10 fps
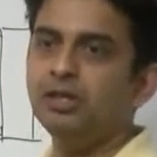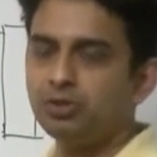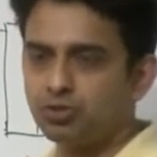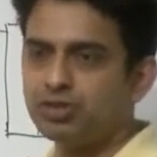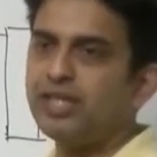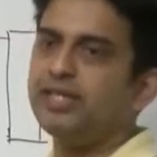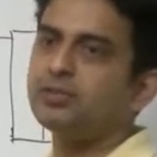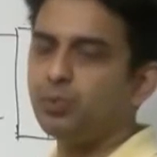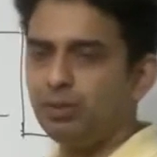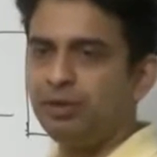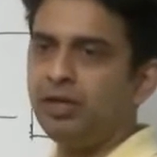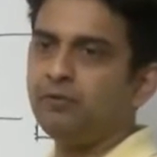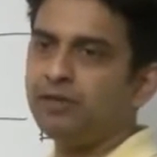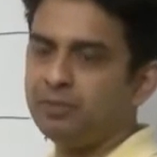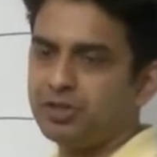So Z's will be
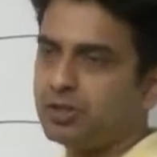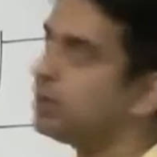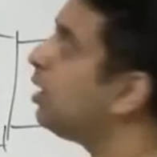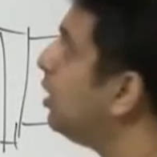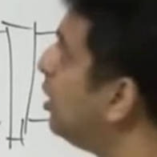of dimension